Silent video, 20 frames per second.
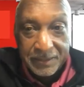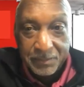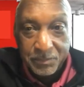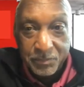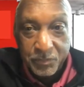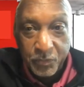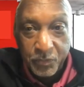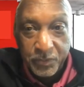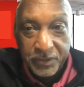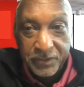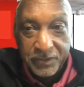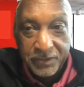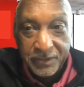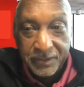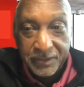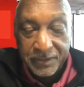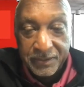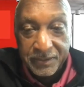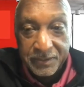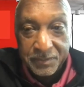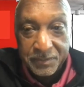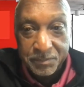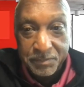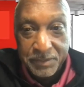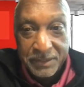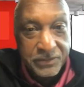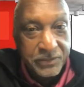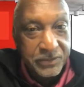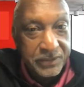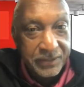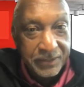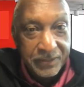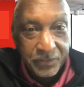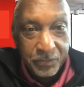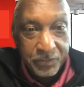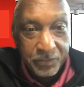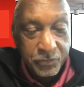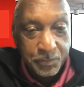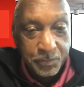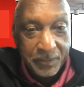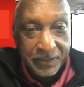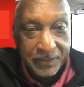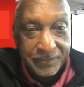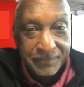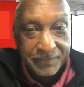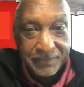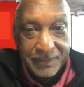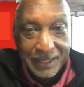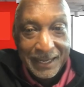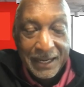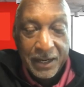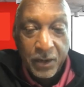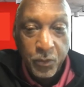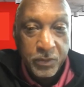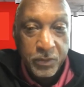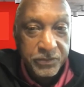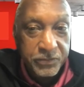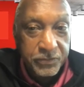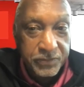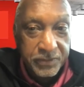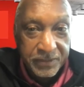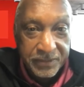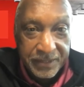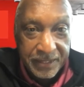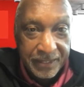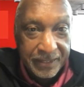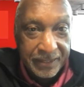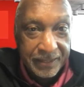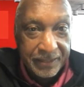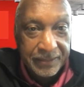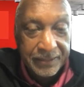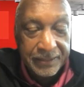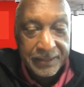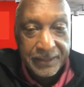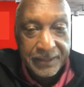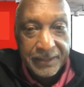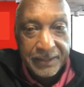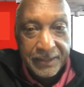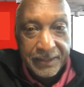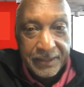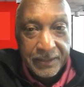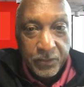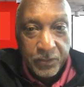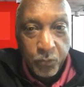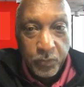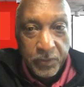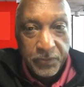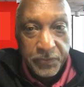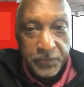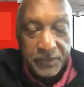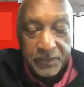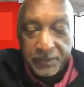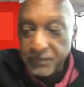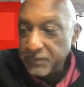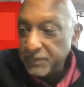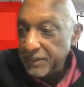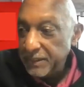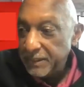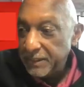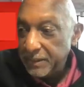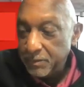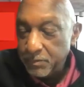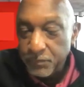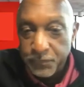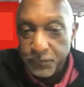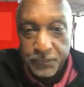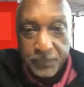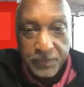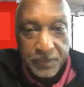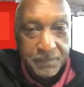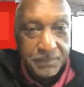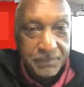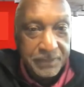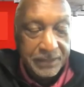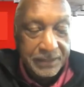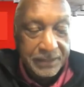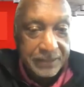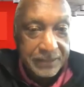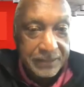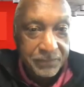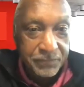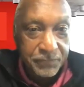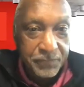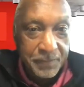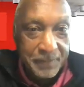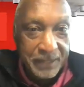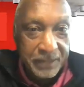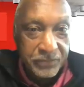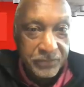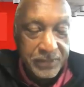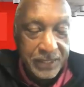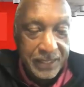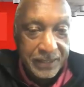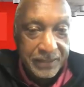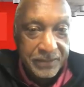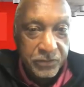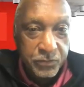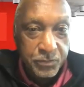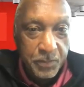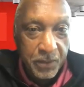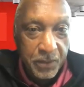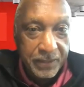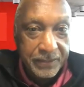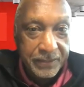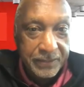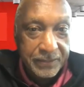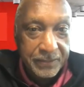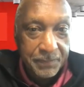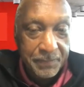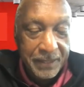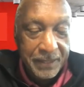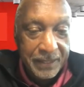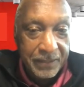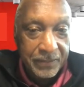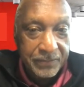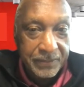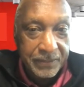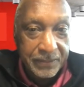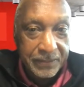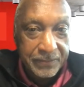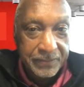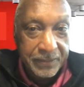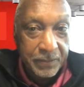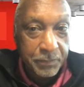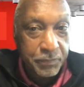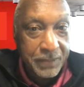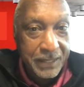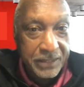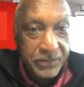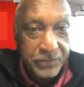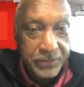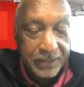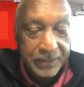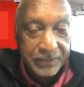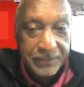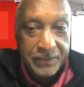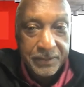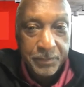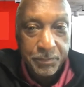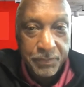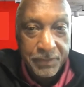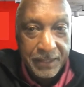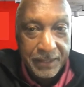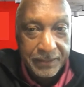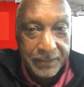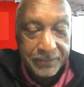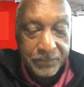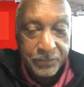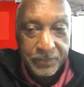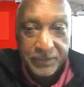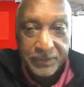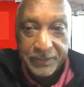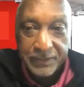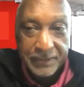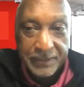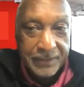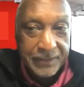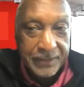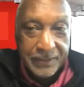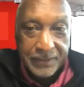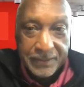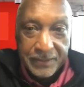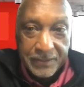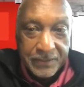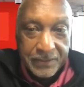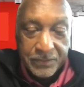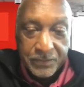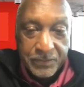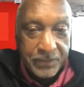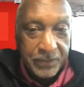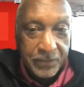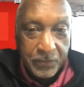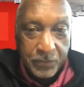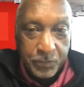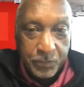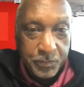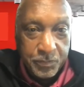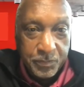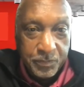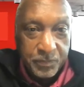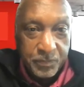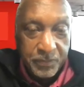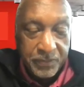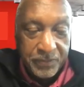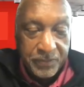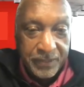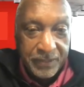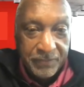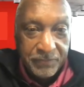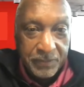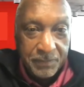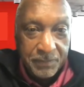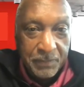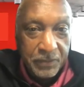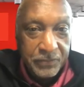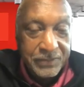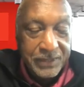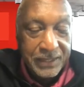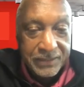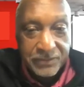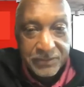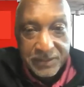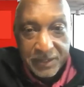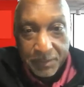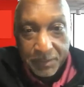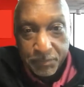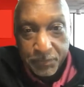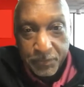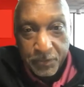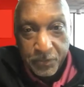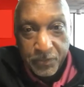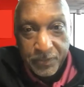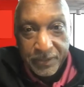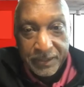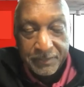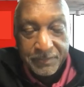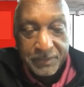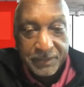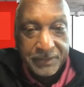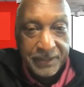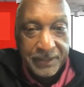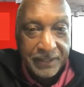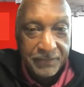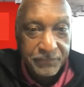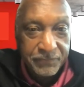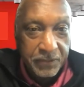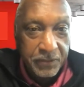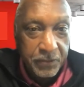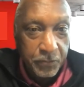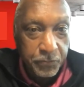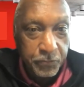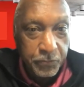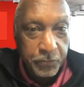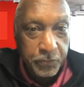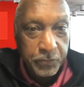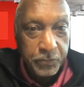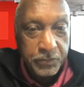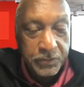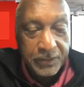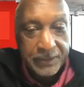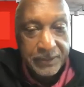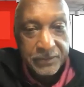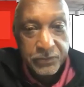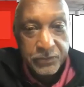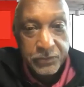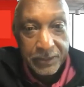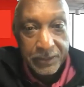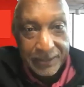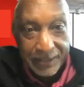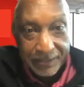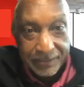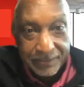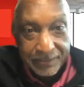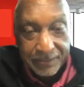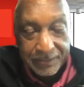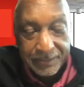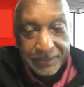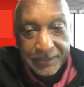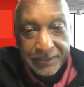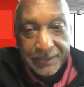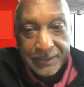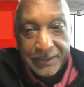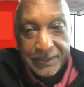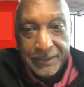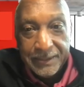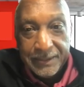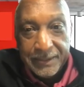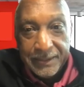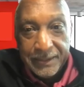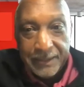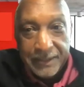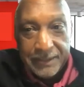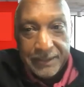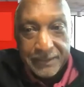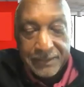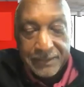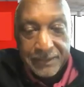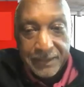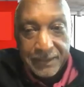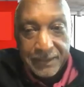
We are busy. We spent hours today with a team from outside of this market about their project and their product. We have a multi-step program that they have to go through to get selected, and